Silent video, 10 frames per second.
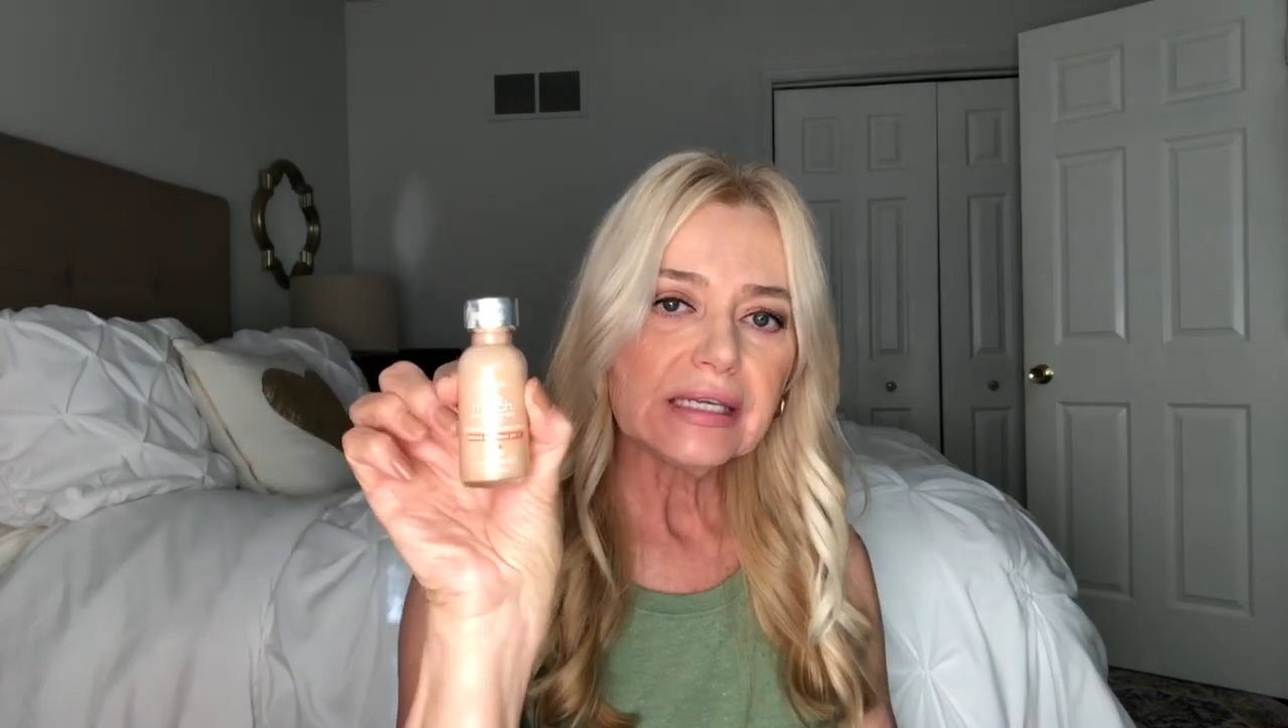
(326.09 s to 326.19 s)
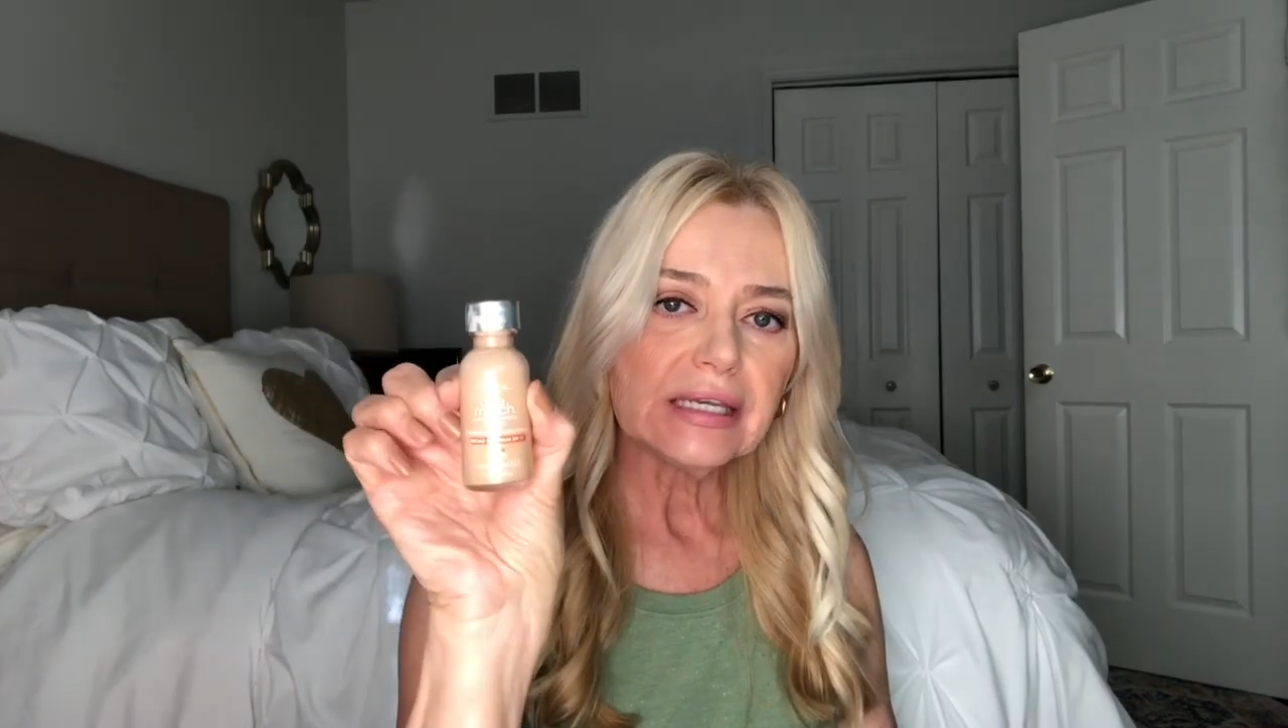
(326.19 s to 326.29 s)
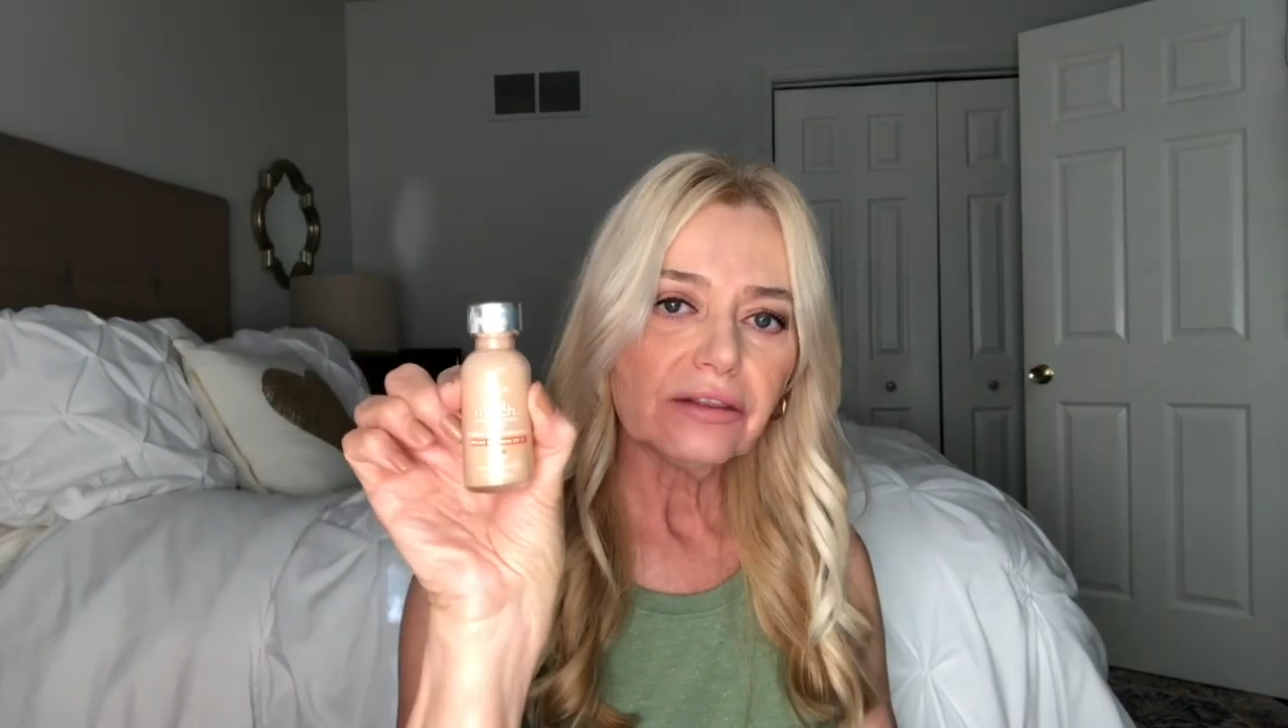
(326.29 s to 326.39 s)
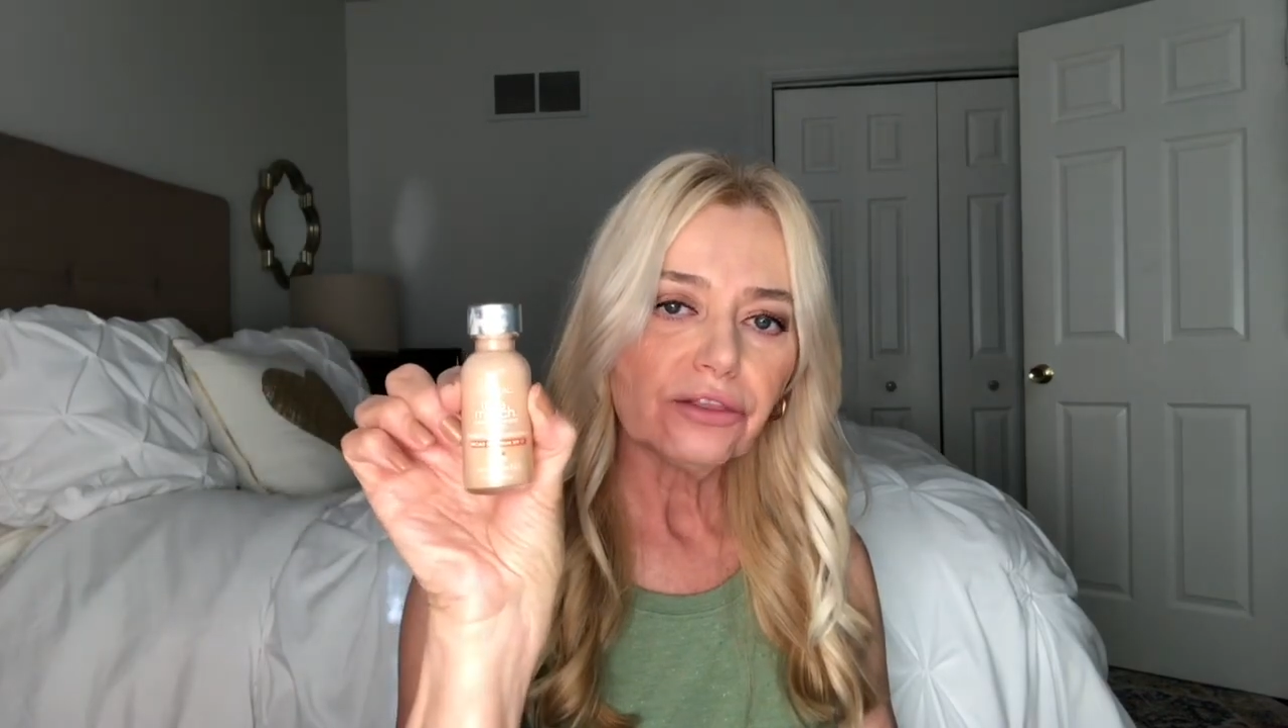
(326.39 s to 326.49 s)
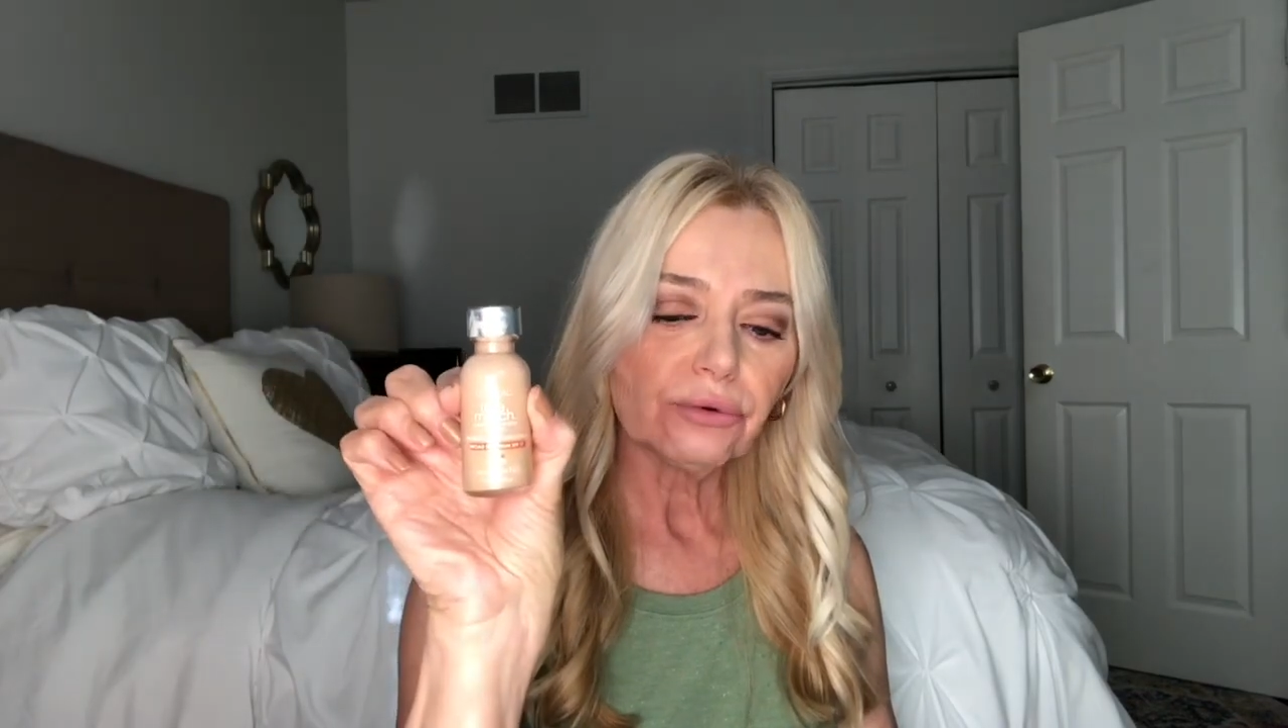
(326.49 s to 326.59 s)

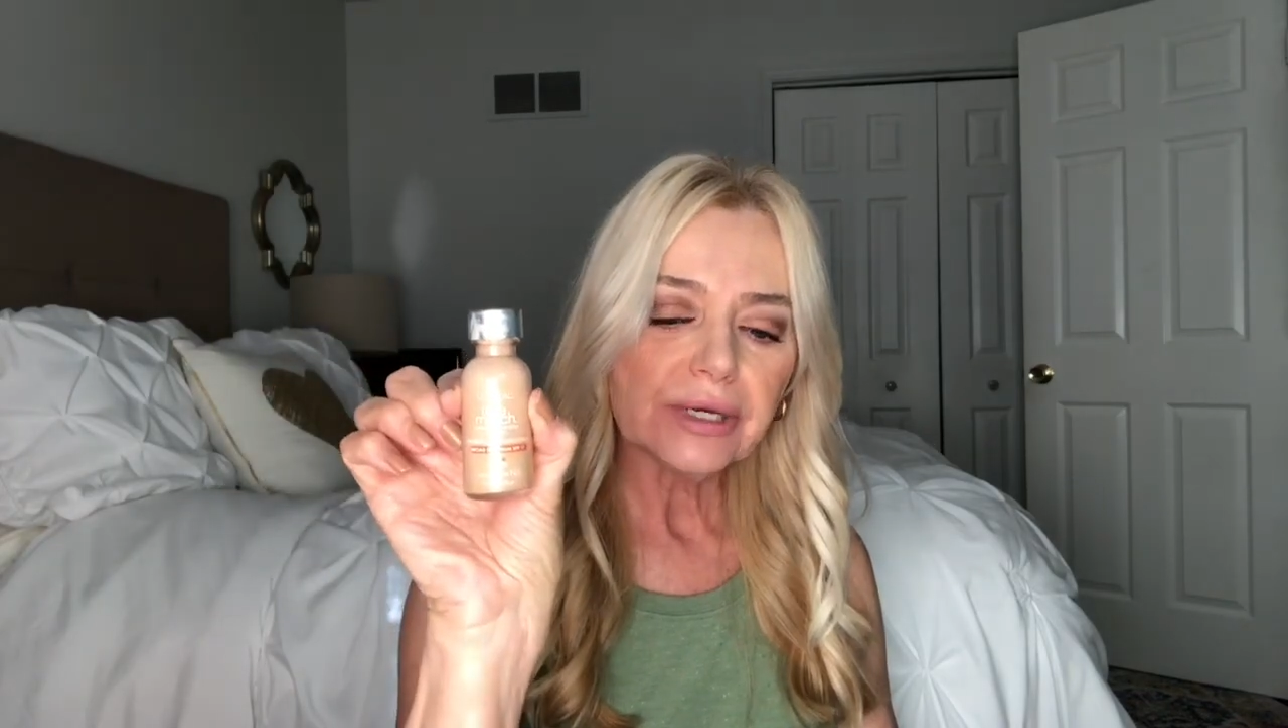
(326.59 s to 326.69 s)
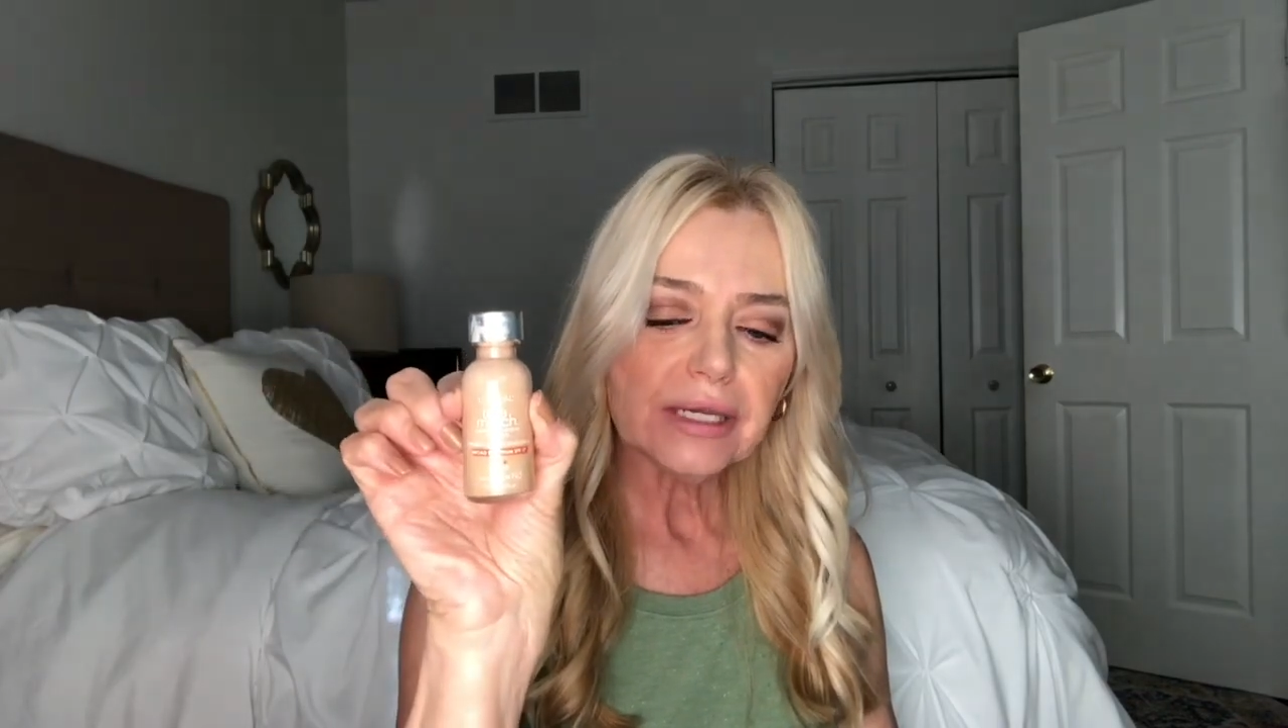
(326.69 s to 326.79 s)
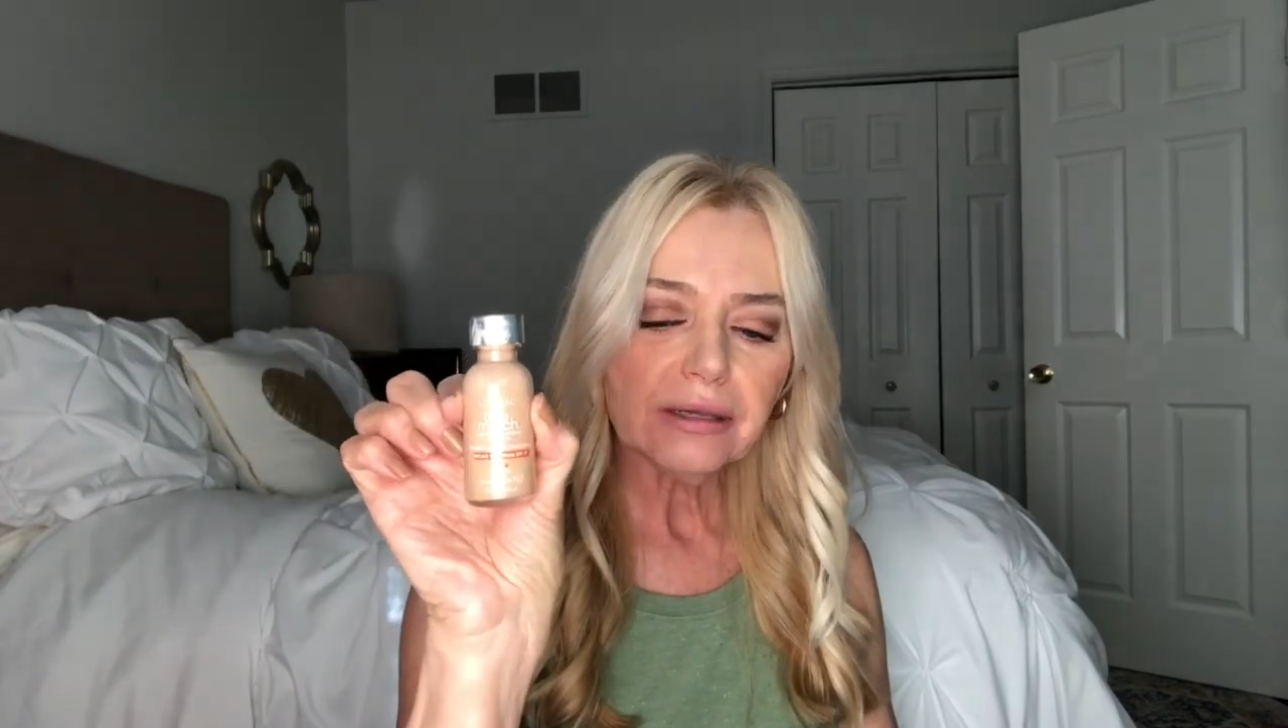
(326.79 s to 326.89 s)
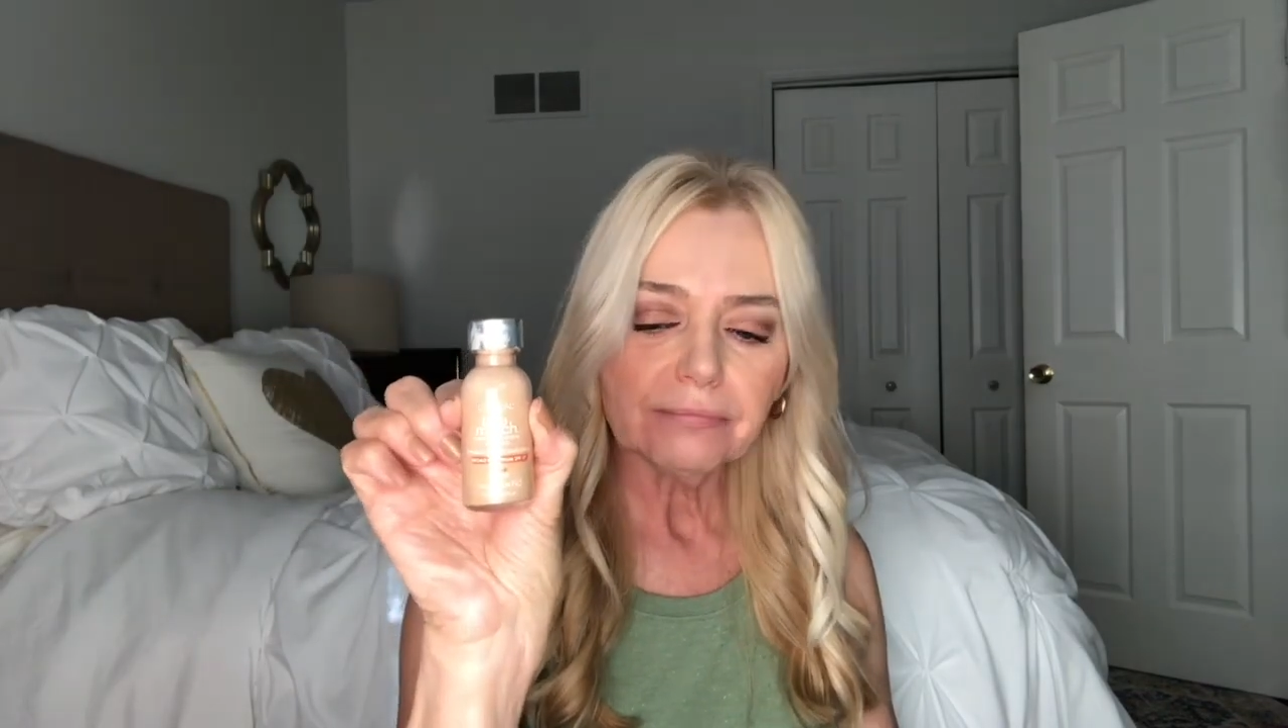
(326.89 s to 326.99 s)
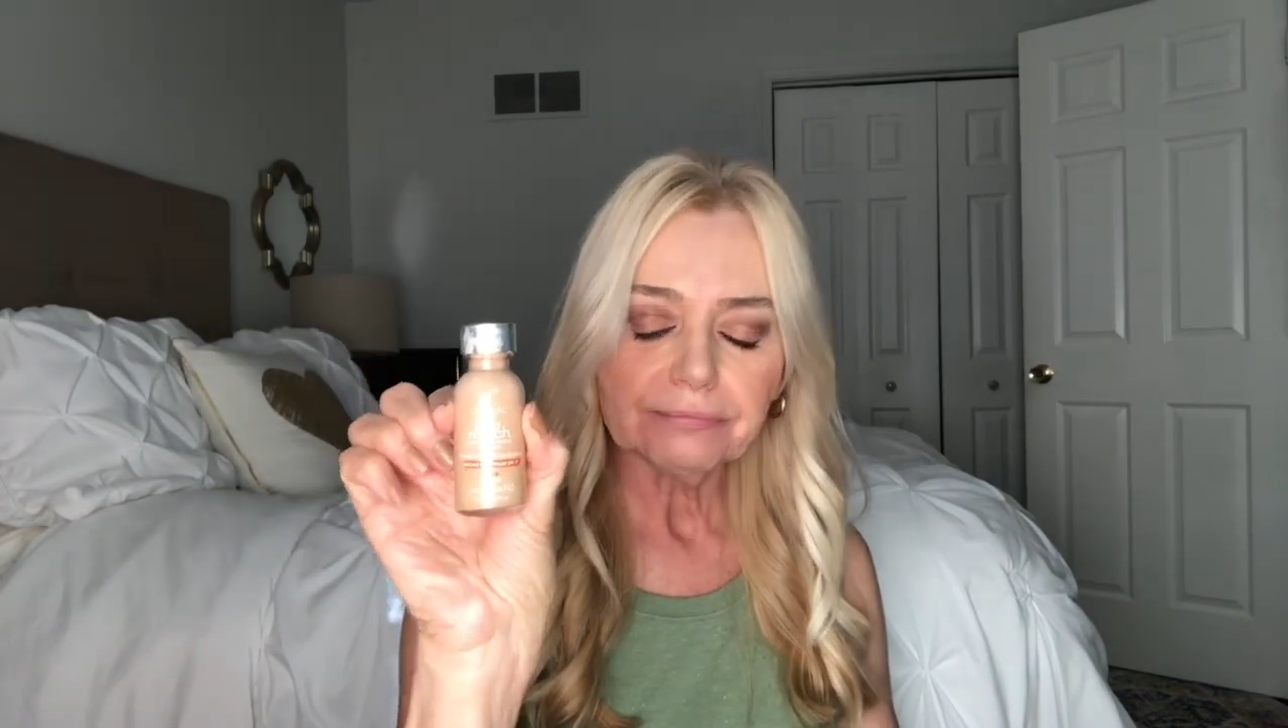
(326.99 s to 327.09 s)
N3.